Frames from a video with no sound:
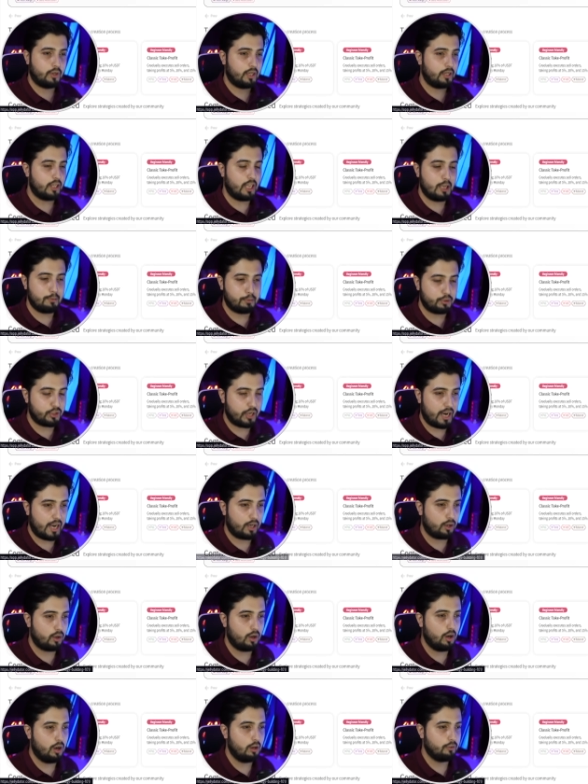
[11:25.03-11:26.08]
can keep a
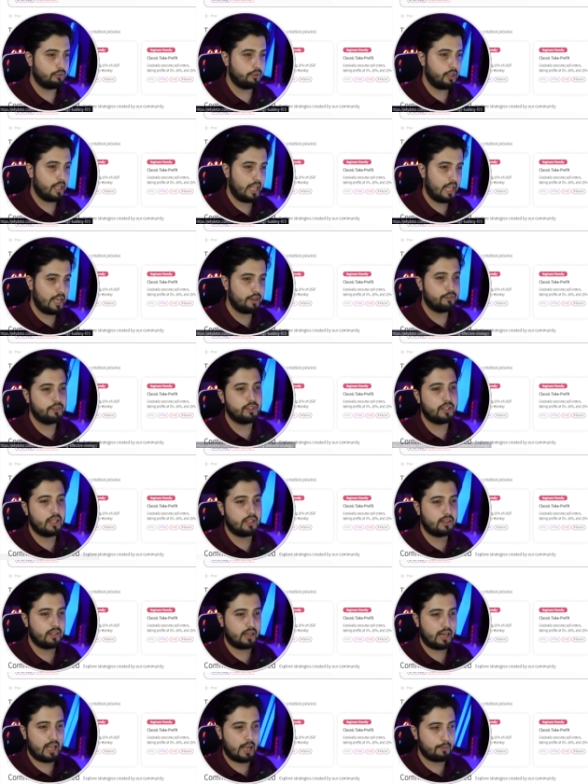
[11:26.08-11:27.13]
track of
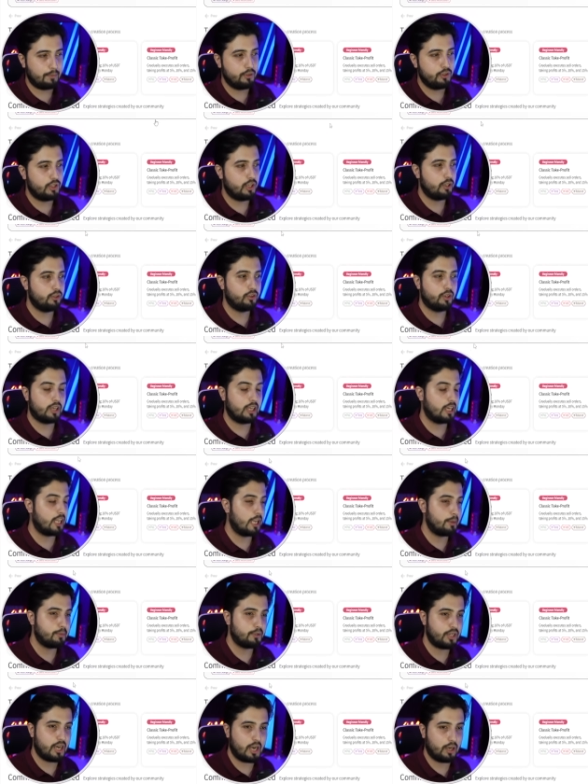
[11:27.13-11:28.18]
everything that happens here. You can
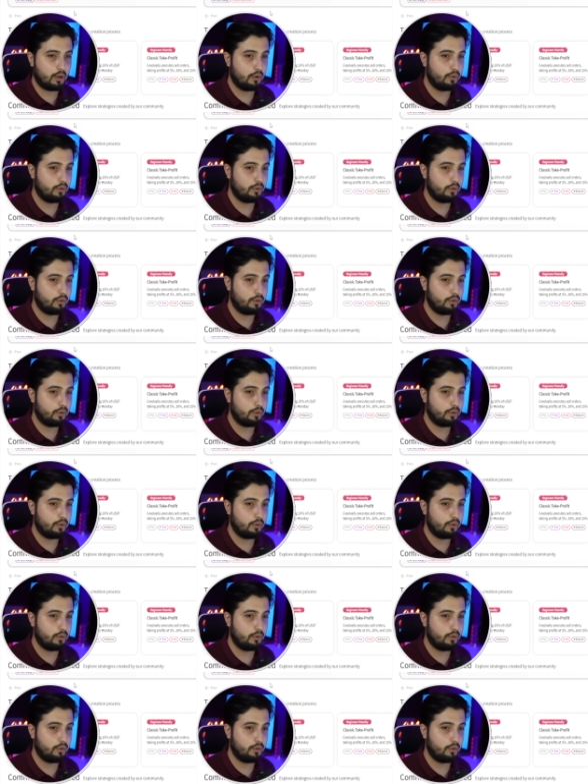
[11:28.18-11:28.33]
keep a track